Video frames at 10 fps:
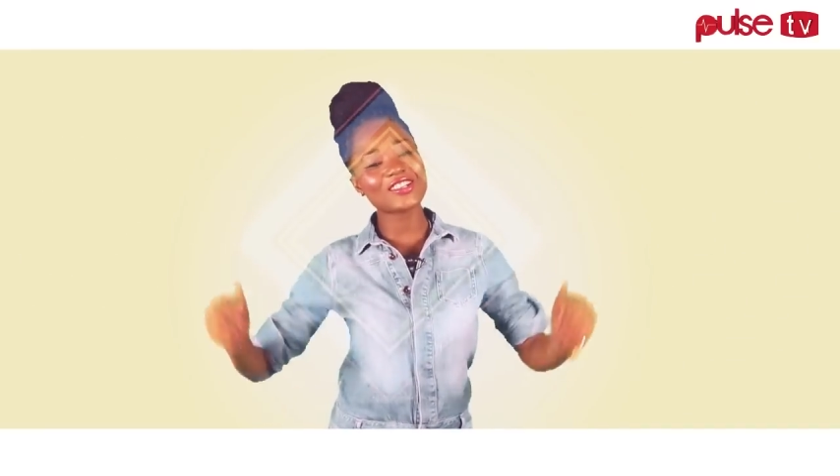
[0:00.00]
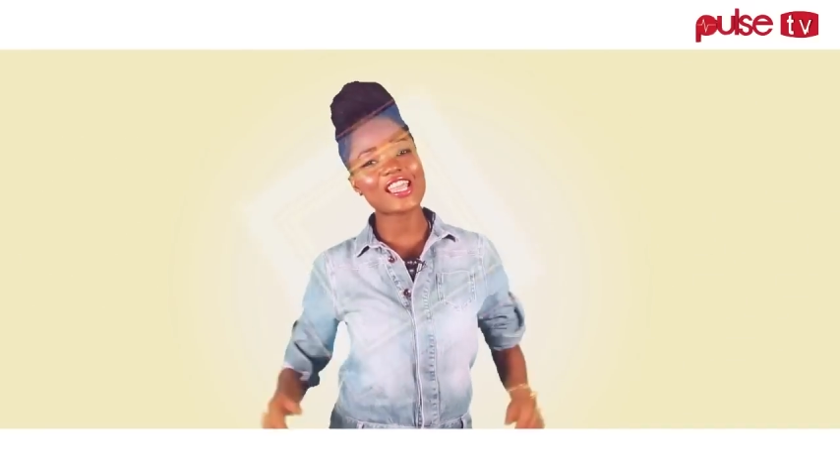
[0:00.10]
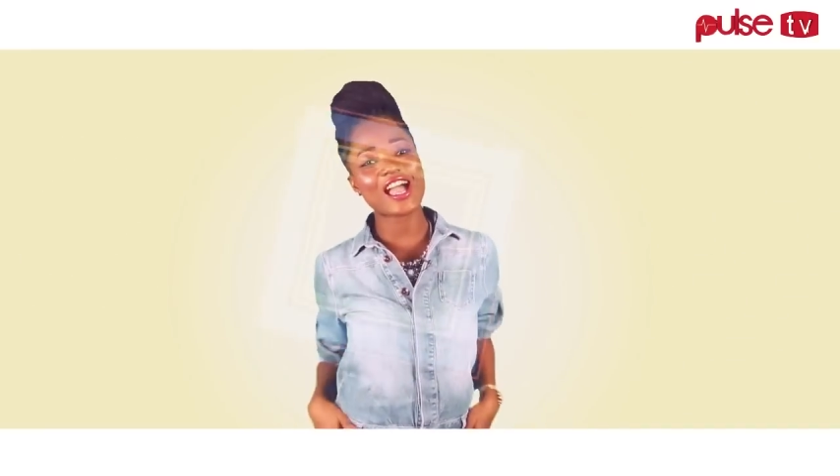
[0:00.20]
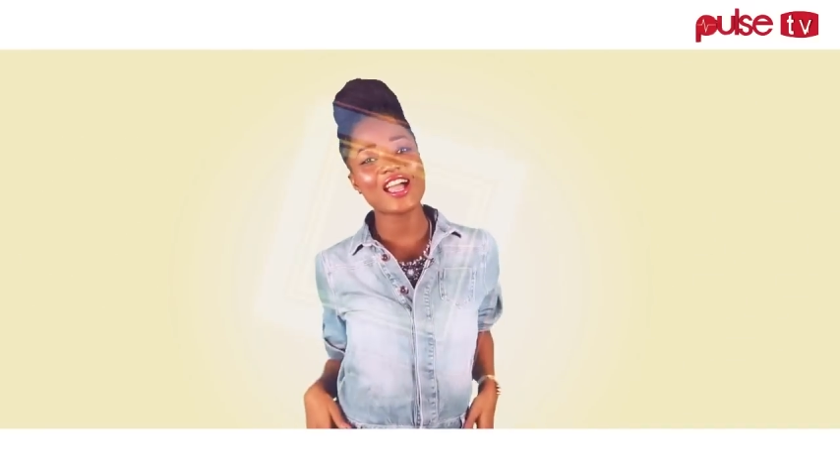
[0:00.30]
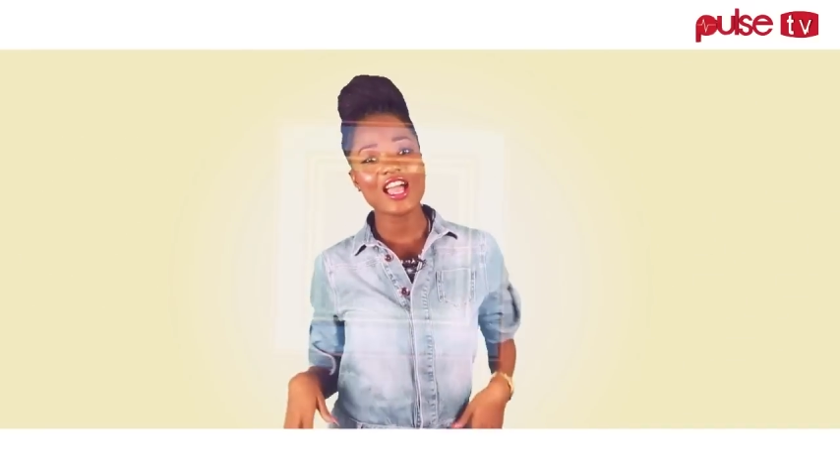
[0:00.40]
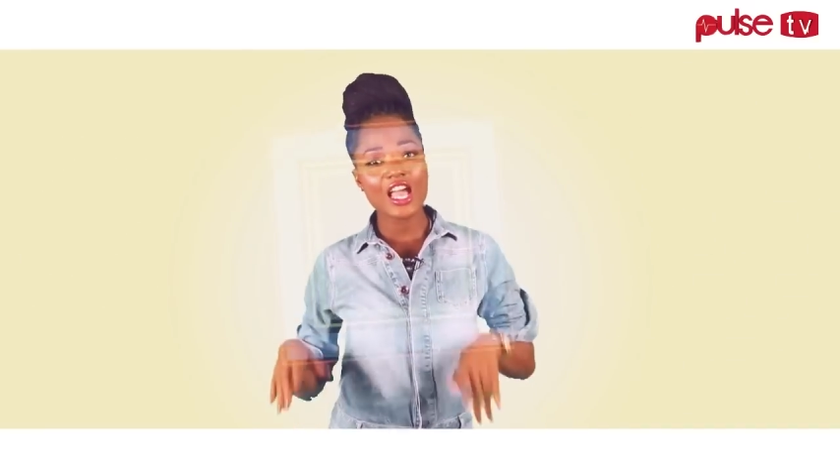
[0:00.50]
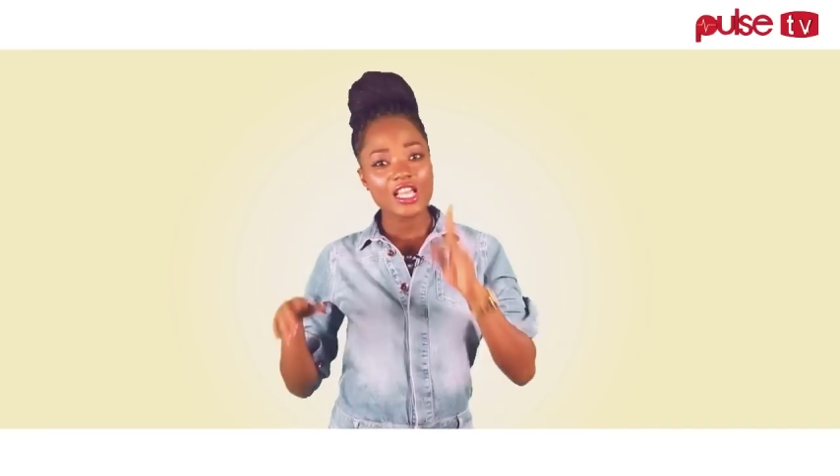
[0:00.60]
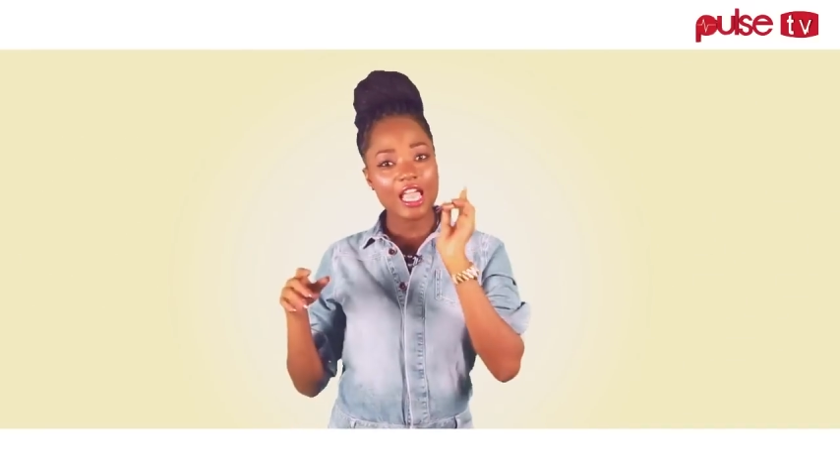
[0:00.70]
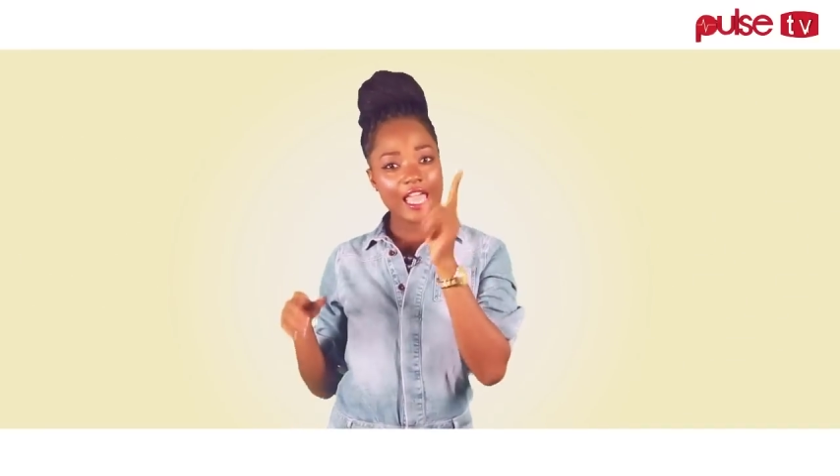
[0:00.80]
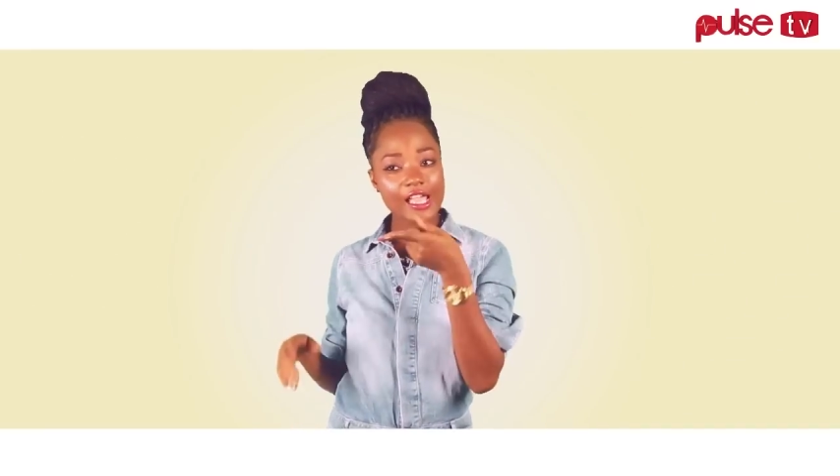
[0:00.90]
yeah,
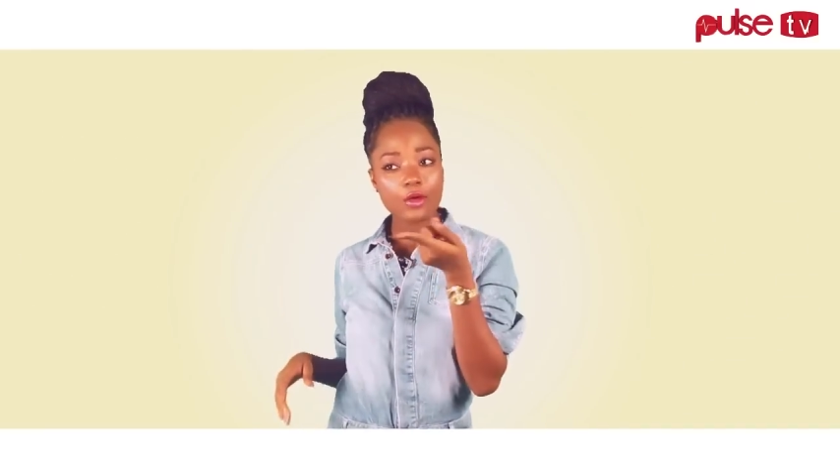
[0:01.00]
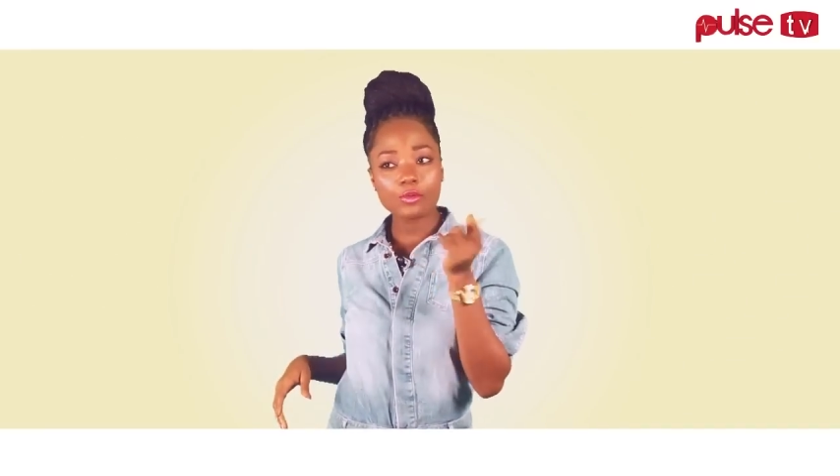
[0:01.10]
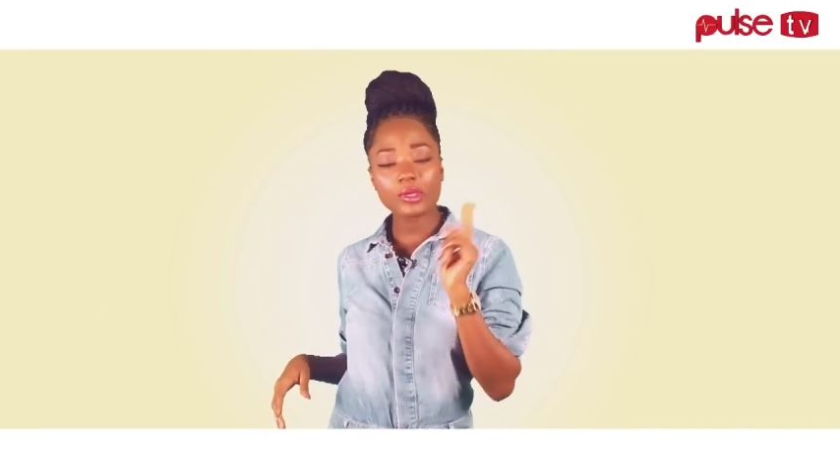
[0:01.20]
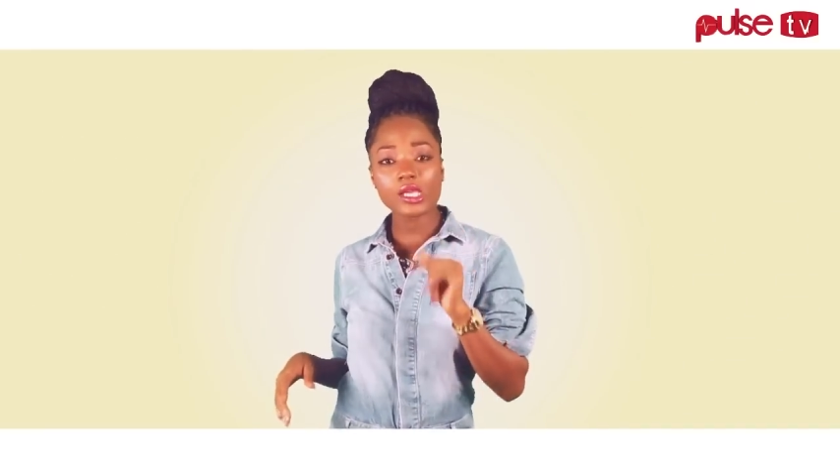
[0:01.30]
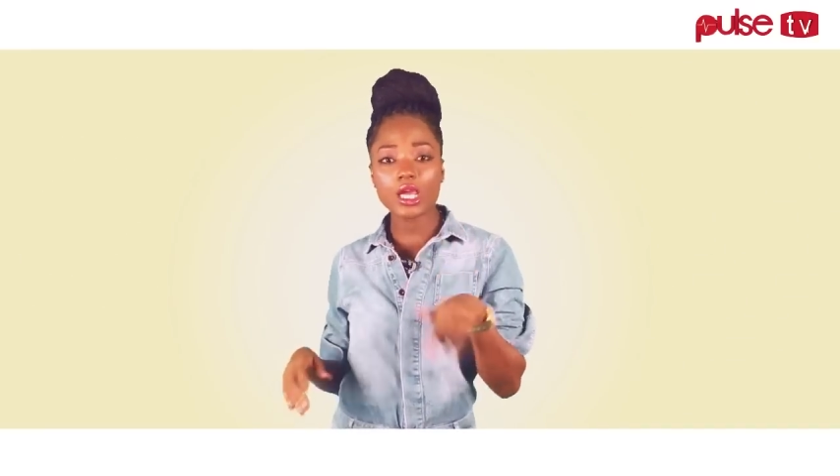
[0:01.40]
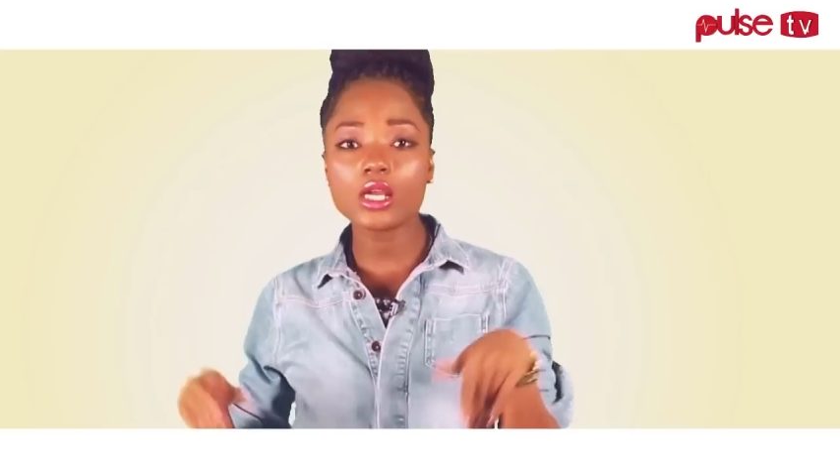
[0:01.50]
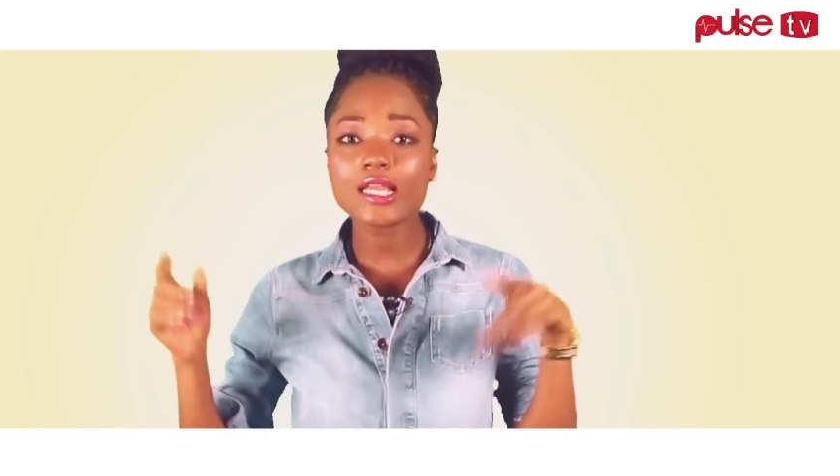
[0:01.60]
hang out with me here.